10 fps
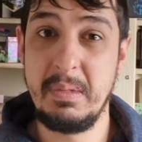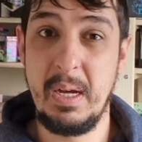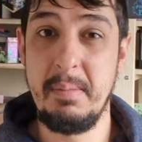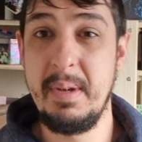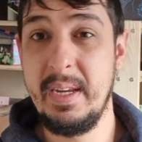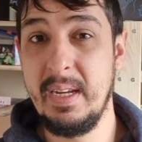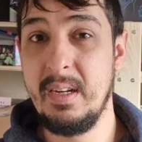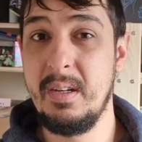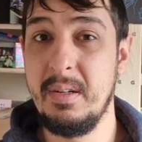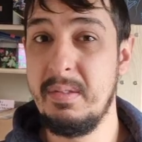I'm making a
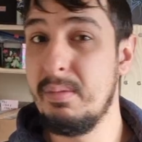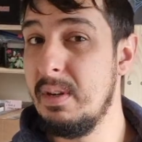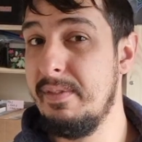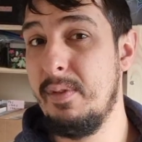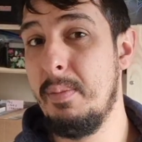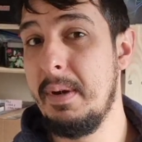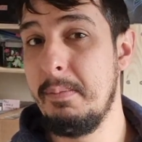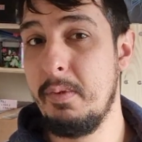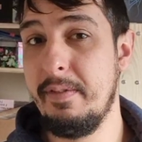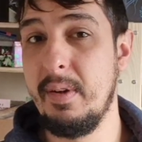good £3 or £4
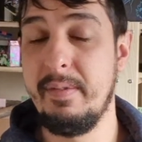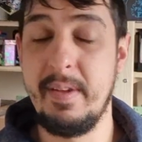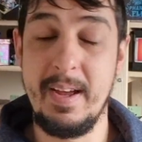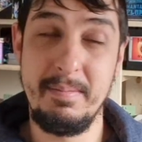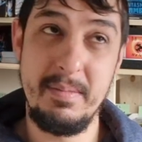profit of that.